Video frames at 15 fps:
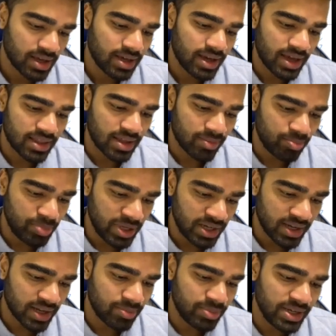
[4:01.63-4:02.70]
And then B
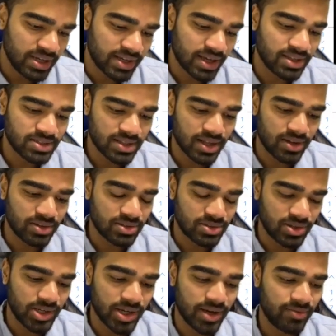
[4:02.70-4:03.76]
and B cancel out. So
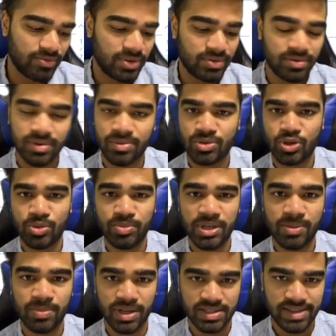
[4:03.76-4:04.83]
you have 2B
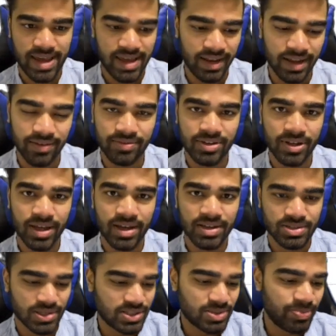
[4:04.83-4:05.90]
plus A left. So
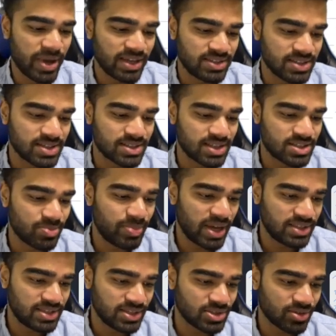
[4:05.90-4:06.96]
that's the basics. That's the
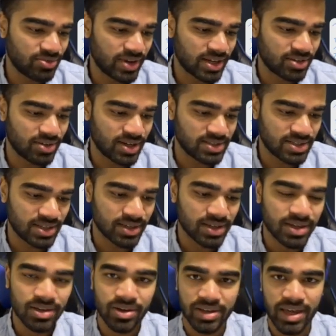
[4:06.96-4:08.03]
basics of factorizing.
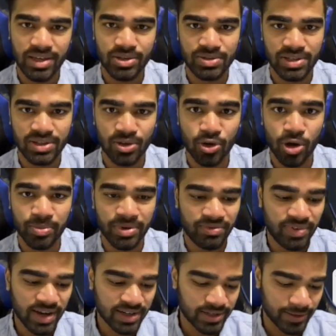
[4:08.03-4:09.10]
Okay, using the common
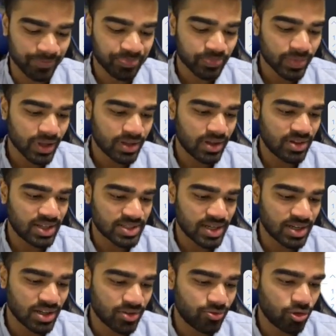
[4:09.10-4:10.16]
factor. Now, there's
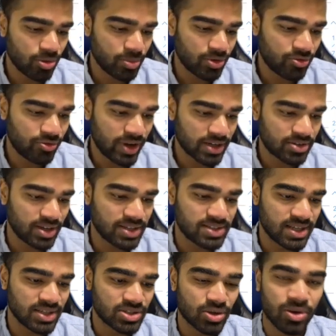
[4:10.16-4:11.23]
another form of factorizing.
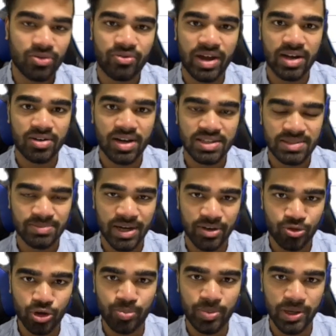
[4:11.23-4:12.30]
It's called factorizing by
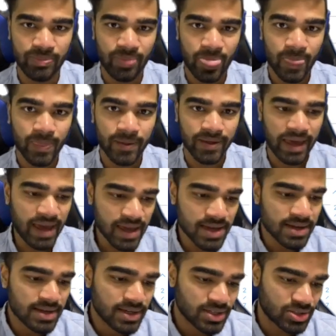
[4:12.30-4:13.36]
grouping. Okay,
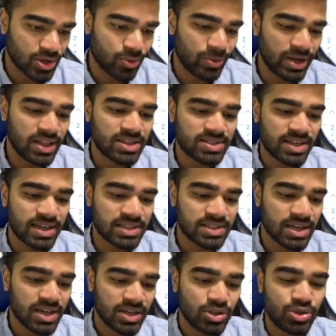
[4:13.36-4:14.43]
so when it says
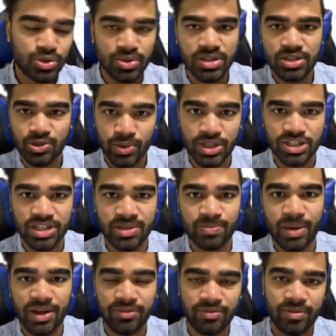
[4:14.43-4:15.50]
do this question
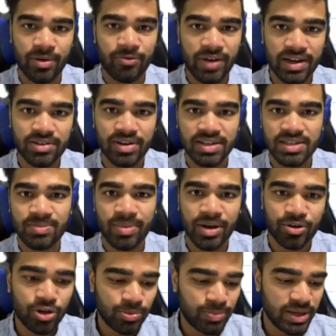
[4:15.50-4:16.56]
by factorizing by
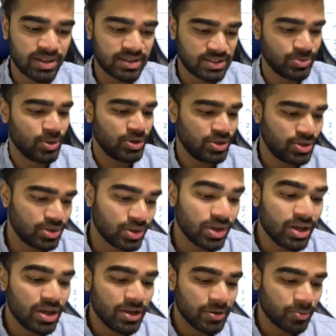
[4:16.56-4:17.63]
grouping, this is what you do.
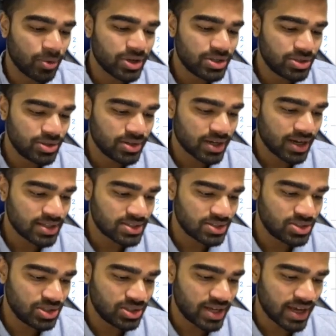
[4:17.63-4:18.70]
What you do, guys, is
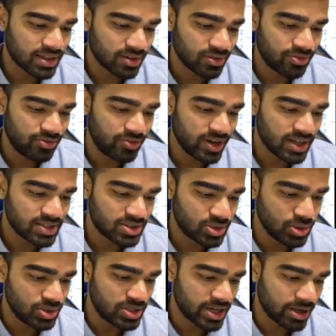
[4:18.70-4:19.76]
you take the first two
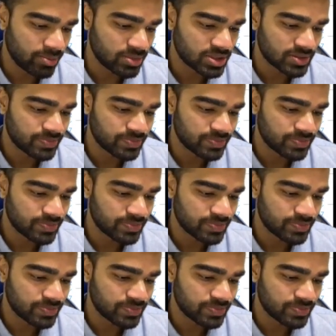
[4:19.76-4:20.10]
terms.